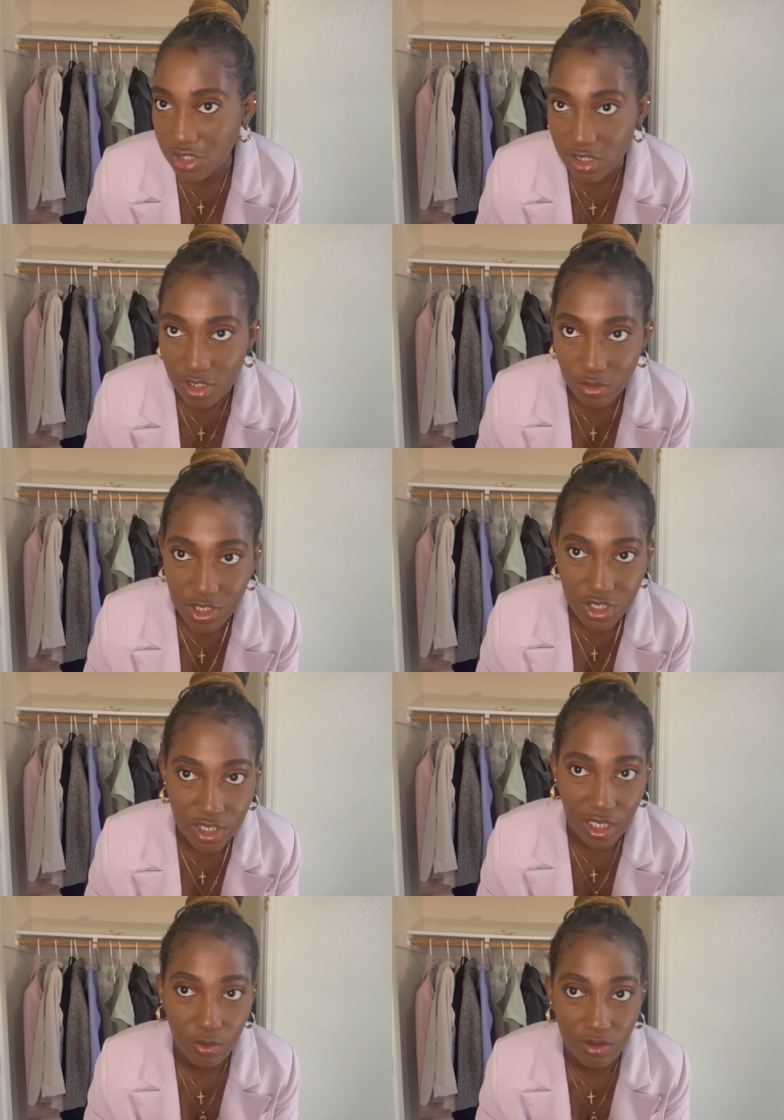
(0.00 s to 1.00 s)
like Ray J in
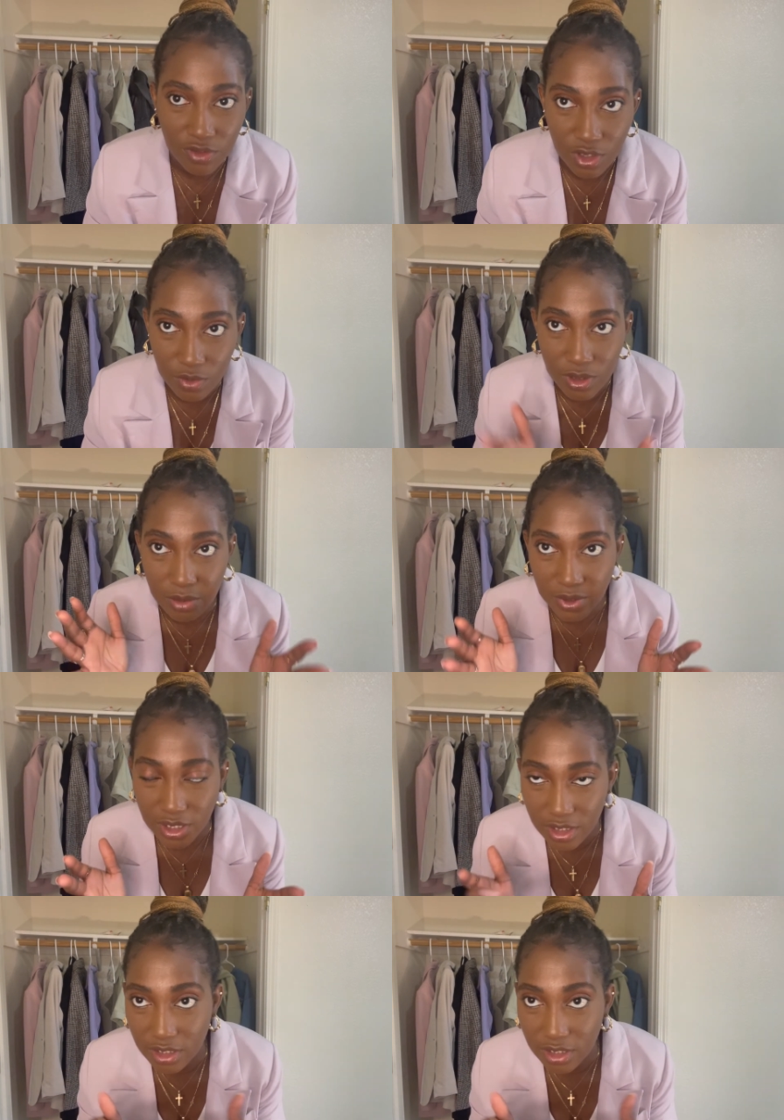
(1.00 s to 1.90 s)
that one video with the beanie.